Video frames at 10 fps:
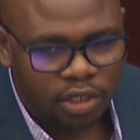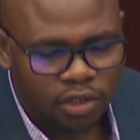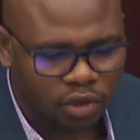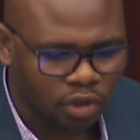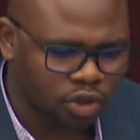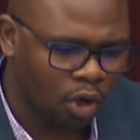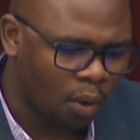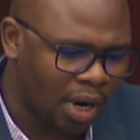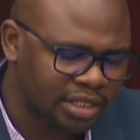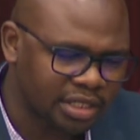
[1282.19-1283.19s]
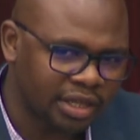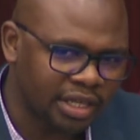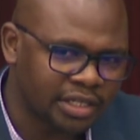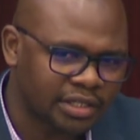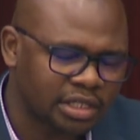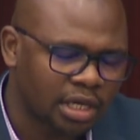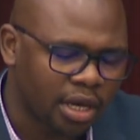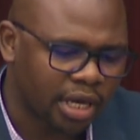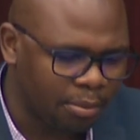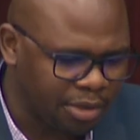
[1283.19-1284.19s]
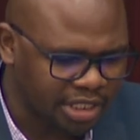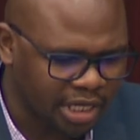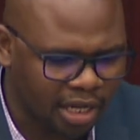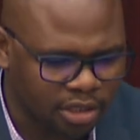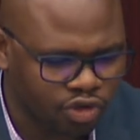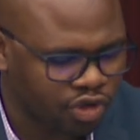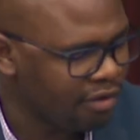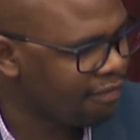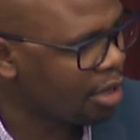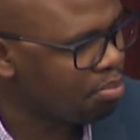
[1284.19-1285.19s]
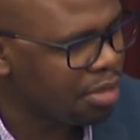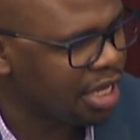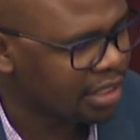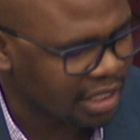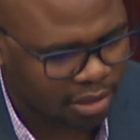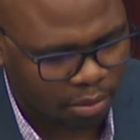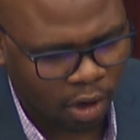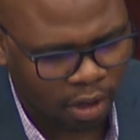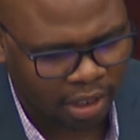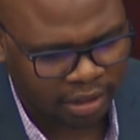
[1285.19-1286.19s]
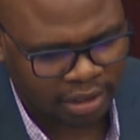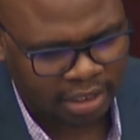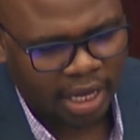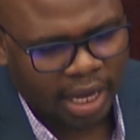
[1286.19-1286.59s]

So towards this capital-driven business models